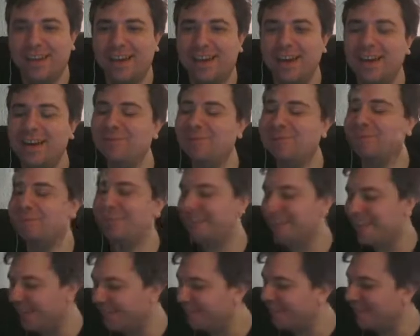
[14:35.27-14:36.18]
I'm just
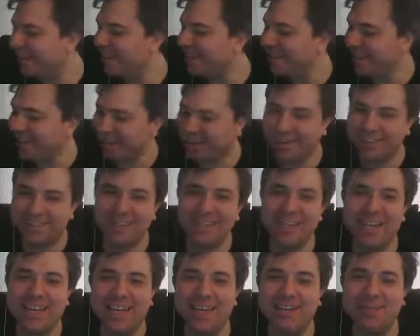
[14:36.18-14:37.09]
here thinking I
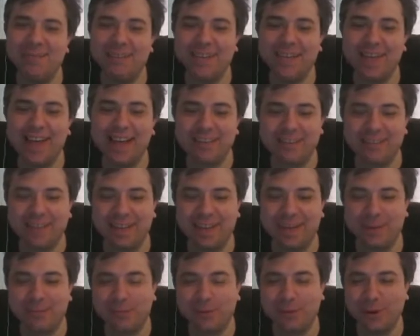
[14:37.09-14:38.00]
didn't even get to
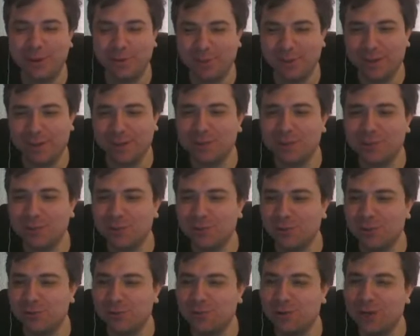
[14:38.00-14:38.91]
that point because you
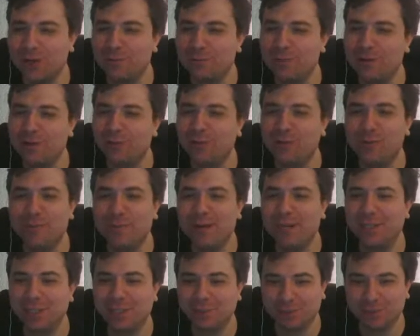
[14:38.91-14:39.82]
just wiped me off with
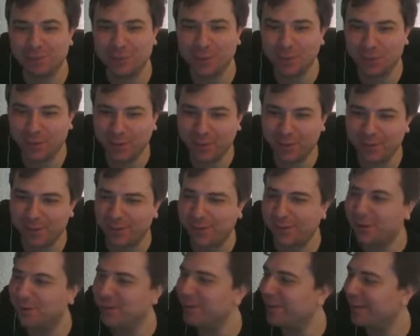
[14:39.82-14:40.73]
magic before we even
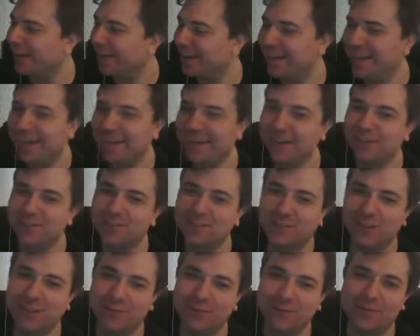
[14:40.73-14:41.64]
got there, let alone
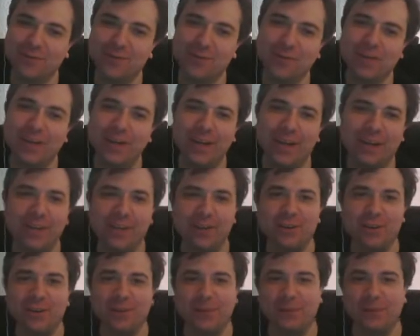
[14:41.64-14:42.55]
trying to fight a
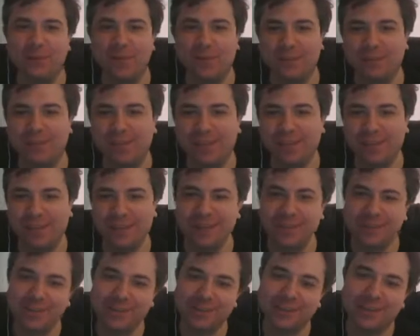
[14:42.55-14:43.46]
unit of 50 of
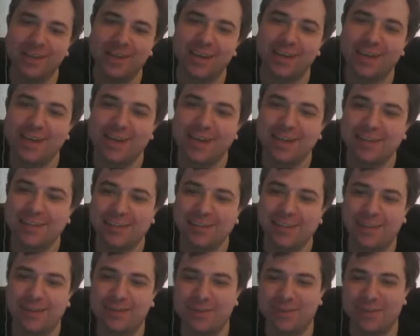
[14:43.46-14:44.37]
those. Just
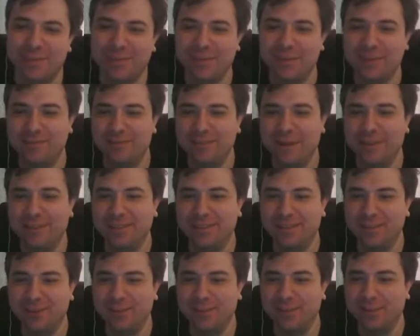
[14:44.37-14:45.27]
absolutely
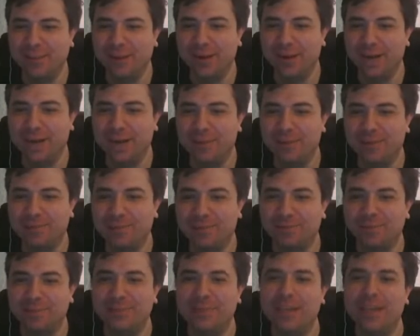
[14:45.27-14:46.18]
mental. But
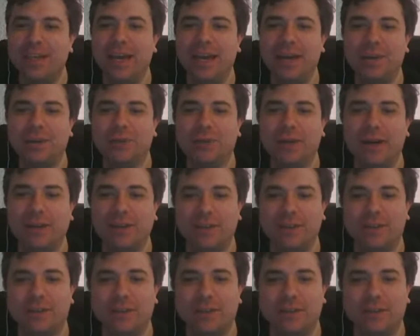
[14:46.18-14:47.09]
yeah, you're right.
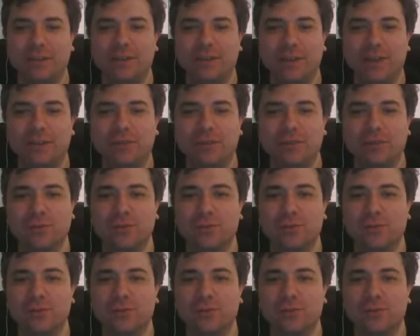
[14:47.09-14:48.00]
They Savage
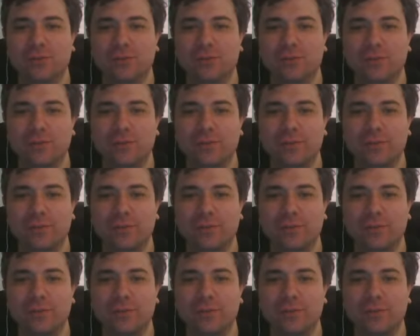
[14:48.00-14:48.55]
Orcs